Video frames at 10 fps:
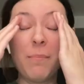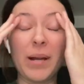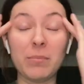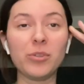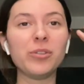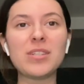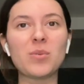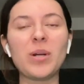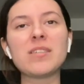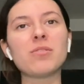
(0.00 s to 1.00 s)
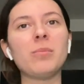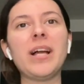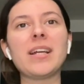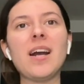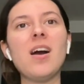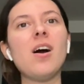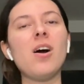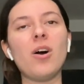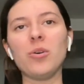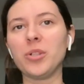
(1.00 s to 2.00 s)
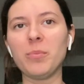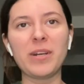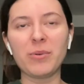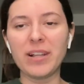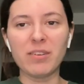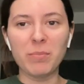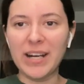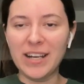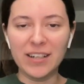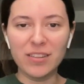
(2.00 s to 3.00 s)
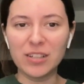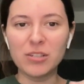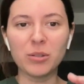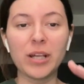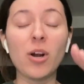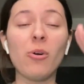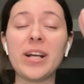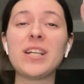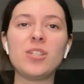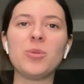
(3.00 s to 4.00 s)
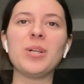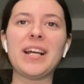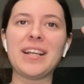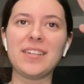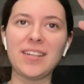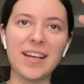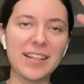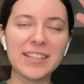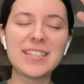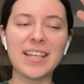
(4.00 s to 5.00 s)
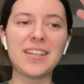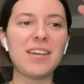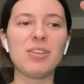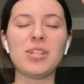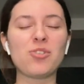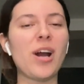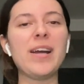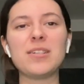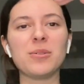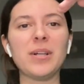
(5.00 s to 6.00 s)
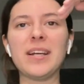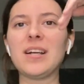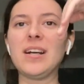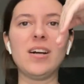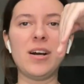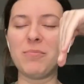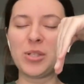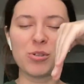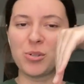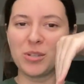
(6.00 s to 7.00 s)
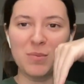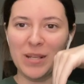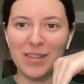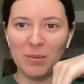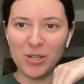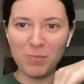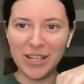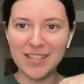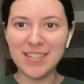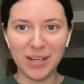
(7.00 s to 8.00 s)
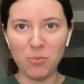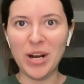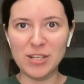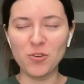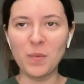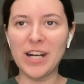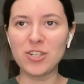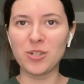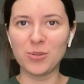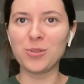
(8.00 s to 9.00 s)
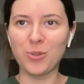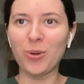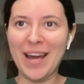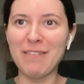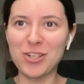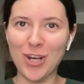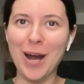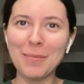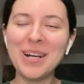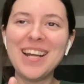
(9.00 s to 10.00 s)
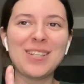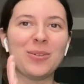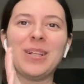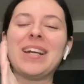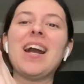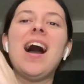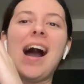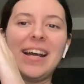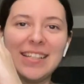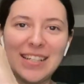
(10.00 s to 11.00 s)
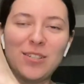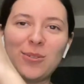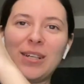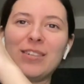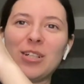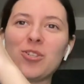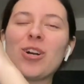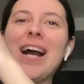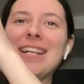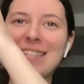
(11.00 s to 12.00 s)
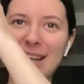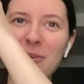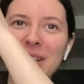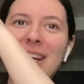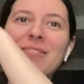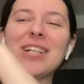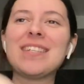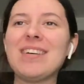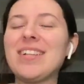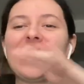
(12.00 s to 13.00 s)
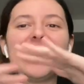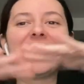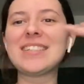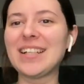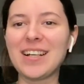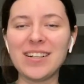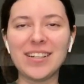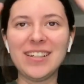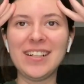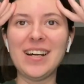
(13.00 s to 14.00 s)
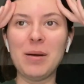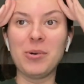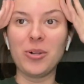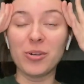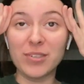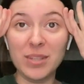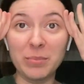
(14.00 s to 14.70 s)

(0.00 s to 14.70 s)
My mood swings from like, oh, nobody will ever buy anything, to like, oh, I can do it, I at least can give it a try, to like, you shouldn't spend that much money, it's like way too much, you don't have a job, to like, I need to give it a try, it's now or never, selling this, like, oh, I'm all over the